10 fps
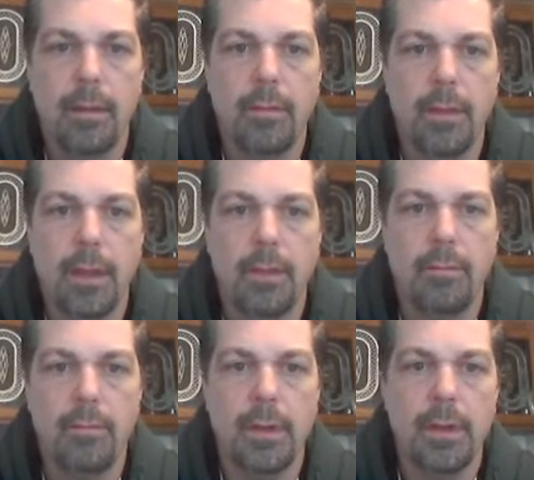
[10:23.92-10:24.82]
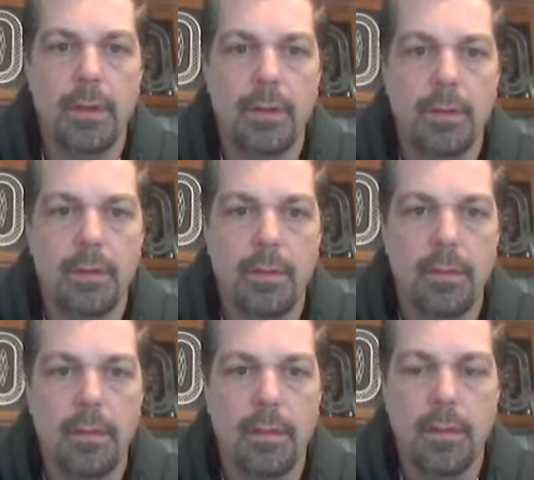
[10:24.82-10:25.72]
Already got one.
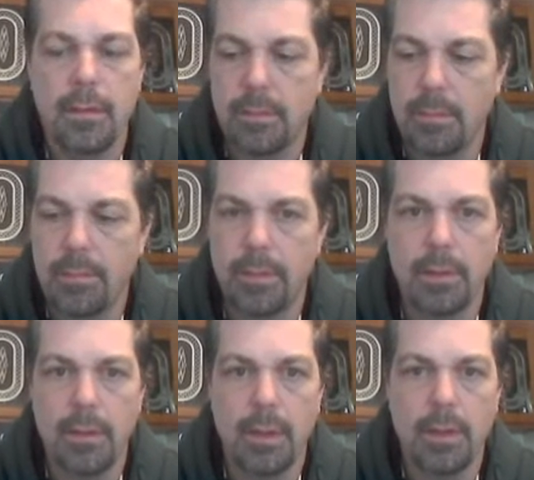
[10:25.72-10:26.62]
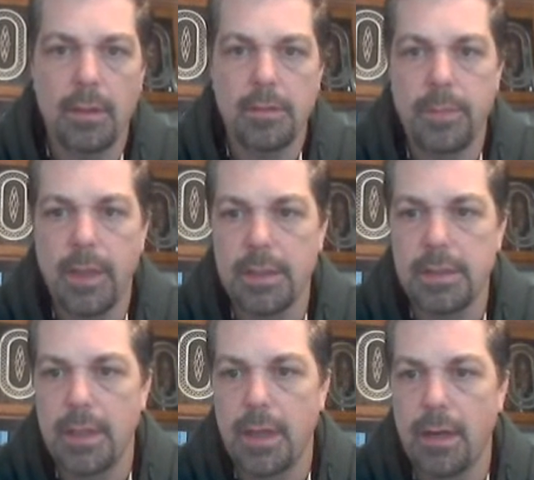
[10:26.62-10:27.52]
So I'll put another
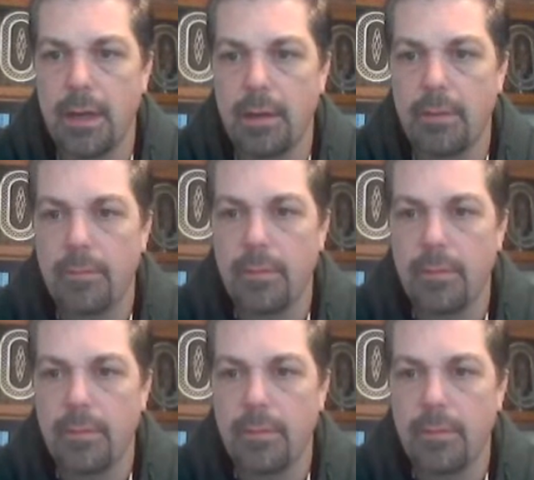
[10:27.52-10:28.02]
space there.